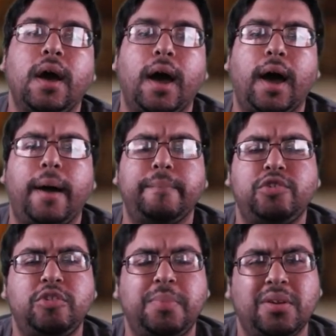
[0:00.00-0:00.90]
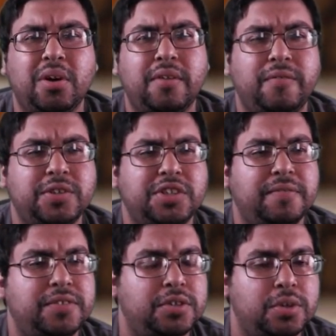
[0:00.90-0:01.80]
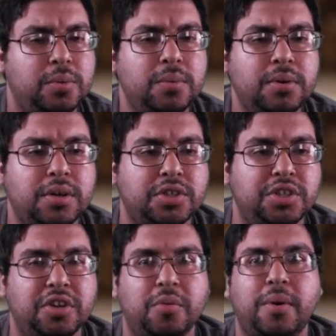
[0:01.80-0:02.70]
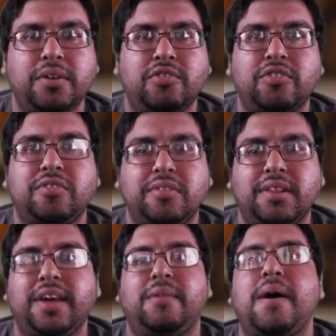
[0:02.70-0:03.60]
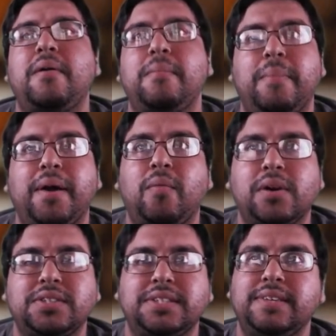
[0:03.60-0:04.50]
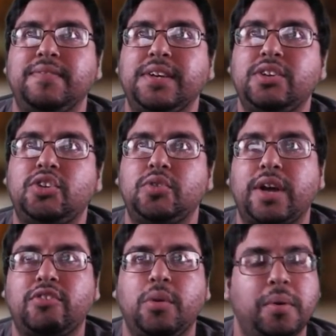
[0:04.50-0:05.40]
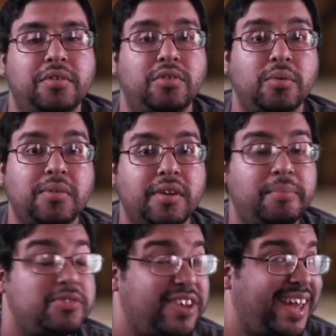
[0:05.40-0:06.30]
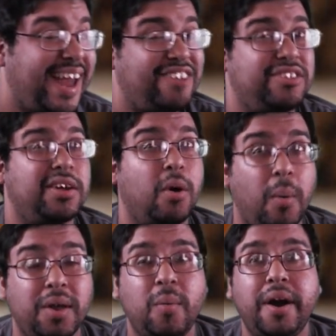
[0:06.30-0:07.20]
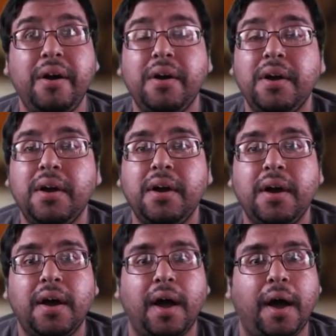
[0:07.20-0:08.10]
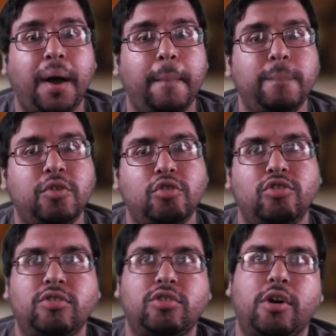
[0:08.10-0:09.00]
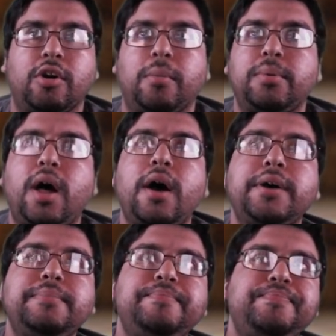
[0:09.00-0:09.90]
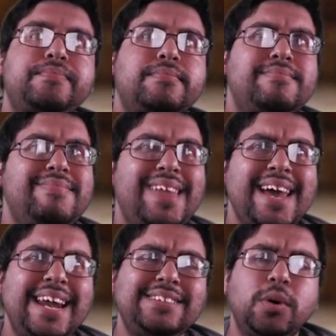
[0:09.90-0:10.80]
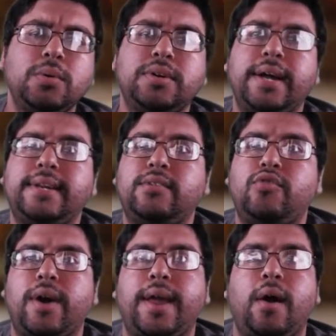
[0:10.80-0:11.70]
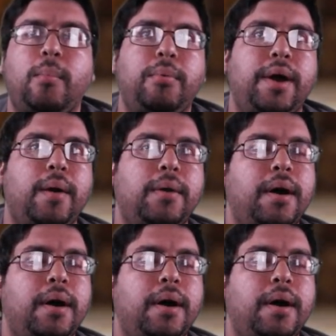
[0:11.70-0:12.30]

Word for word: Um, she's been looking for stuff to do because she doesn't want to just lay around in bed watching TV. She actually wants to do stuff, but she can't actually go anywhere. Um, so she started a blog, and I told her I'd try to help her out.